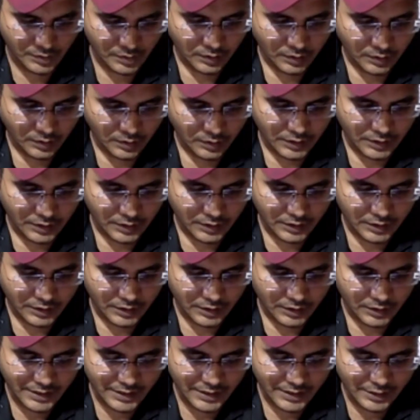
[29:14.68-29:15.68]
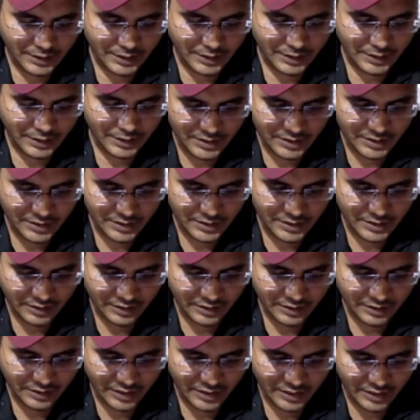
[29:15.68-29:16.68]
Yes. Next is what the basic difference
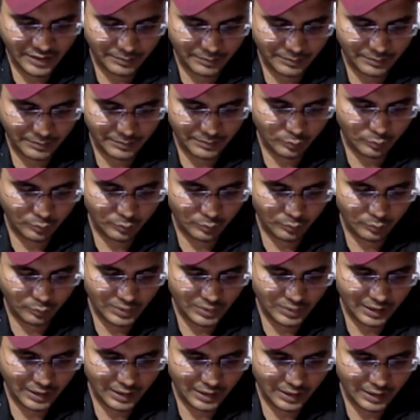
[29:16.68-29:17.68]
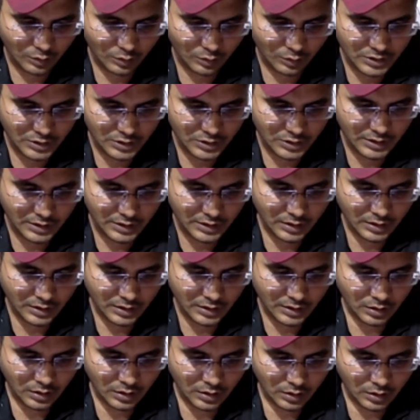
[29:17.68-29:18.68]
between food technology,
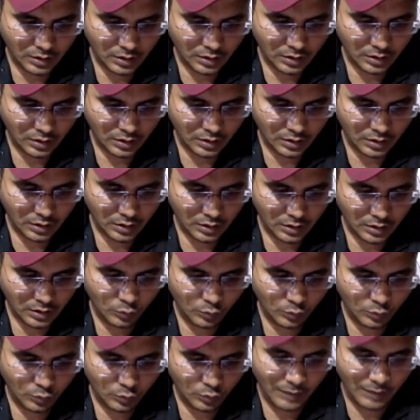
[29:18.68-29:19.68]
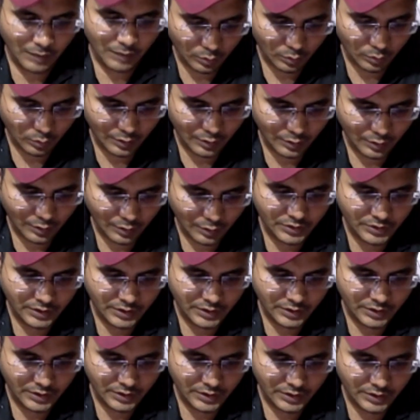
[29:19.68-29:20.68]
food microbiology,
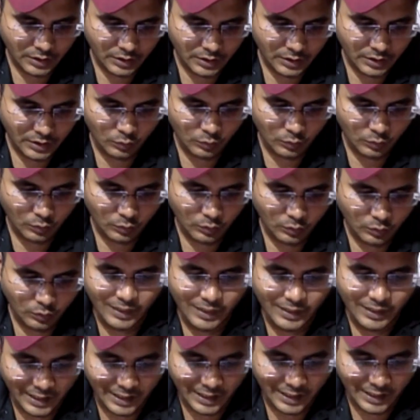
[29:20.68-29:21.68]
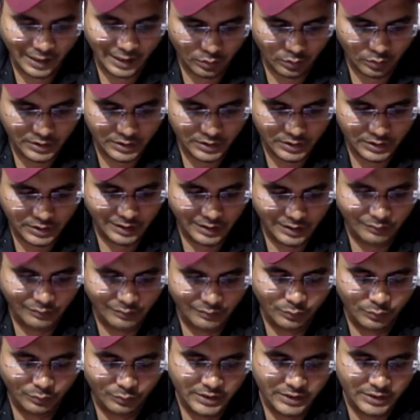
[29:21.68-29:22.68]
food product technology, and food
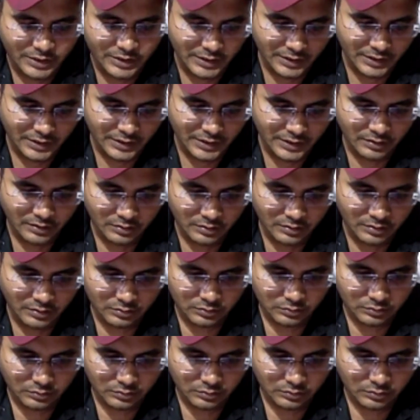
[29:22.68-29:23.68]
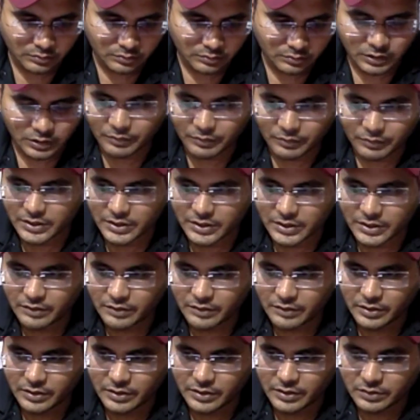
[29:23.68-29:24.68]
engineering. What the basic
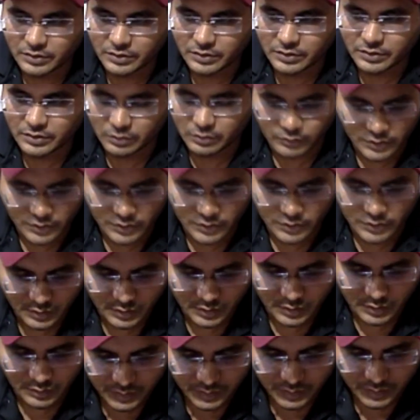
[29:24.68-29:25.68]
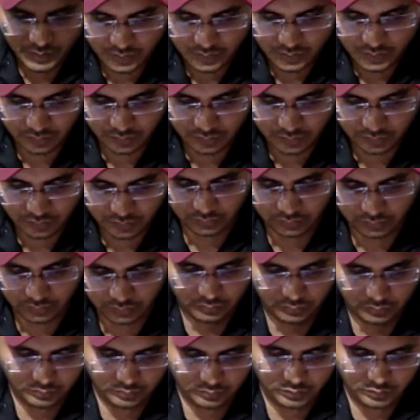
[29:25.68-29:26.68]
difference of these terms
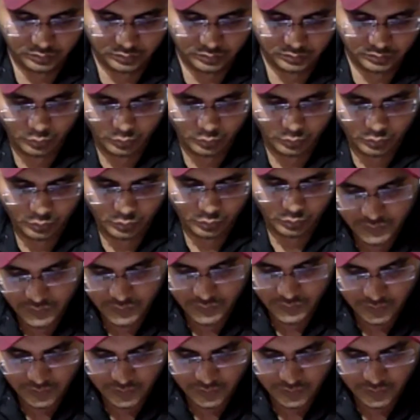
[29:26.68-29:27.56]
in food industry?